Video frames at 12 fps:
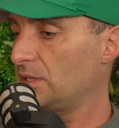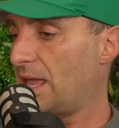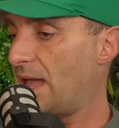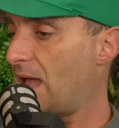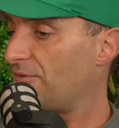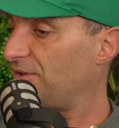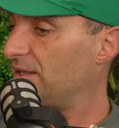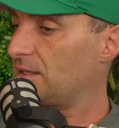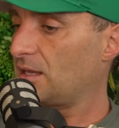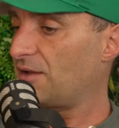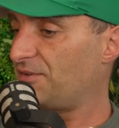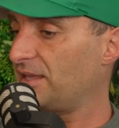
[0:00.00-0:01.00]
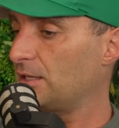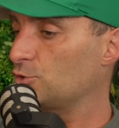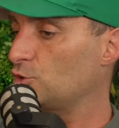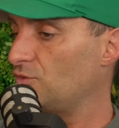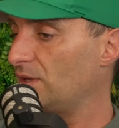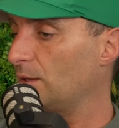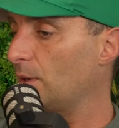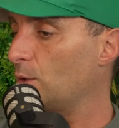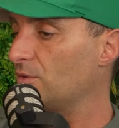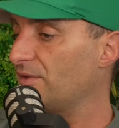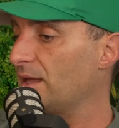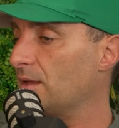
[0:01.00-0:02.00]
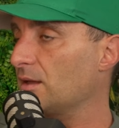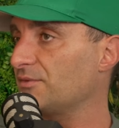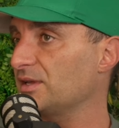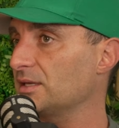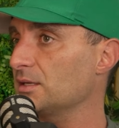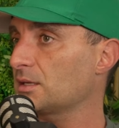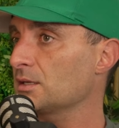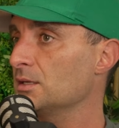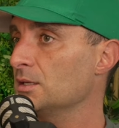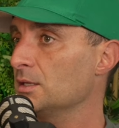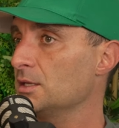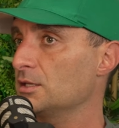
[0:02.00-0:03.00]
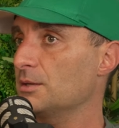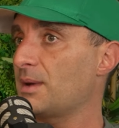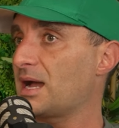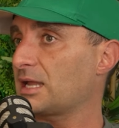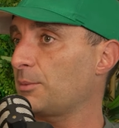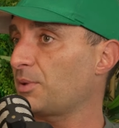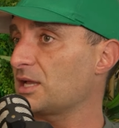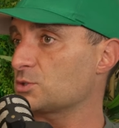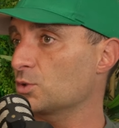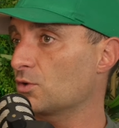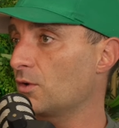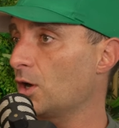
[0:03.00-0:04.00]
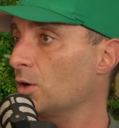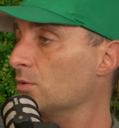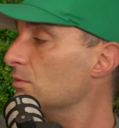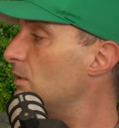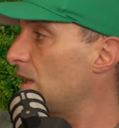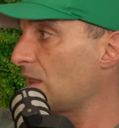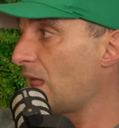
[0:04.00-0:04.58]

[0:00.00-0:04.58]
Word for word: yeah, I think I think he'll do really well with it. I think the marketplace will grow. I